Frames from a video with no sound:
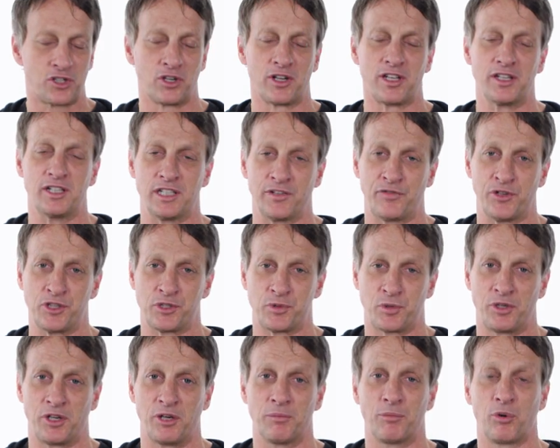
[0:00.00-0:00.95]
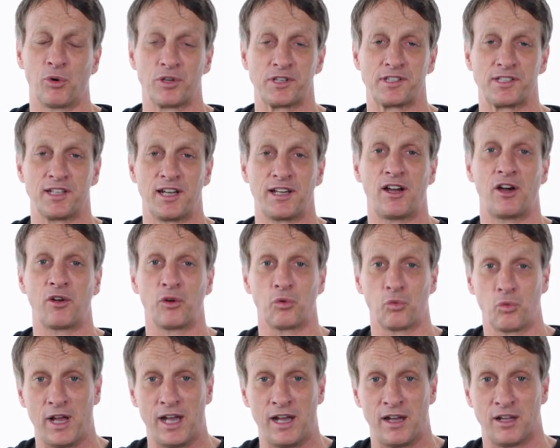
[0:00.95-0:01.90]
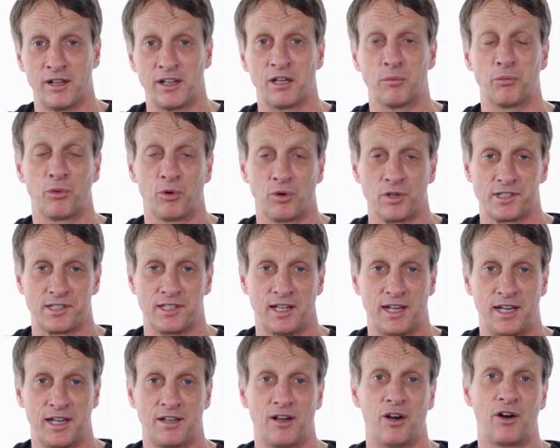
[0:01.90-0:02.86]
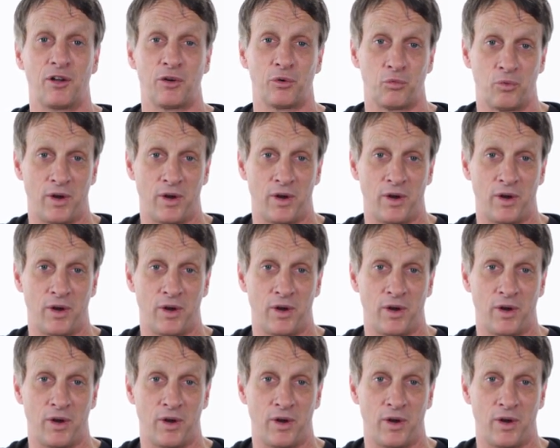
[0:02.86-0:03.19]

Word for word: can show you the difference between a board slide on a rail and a board slide on a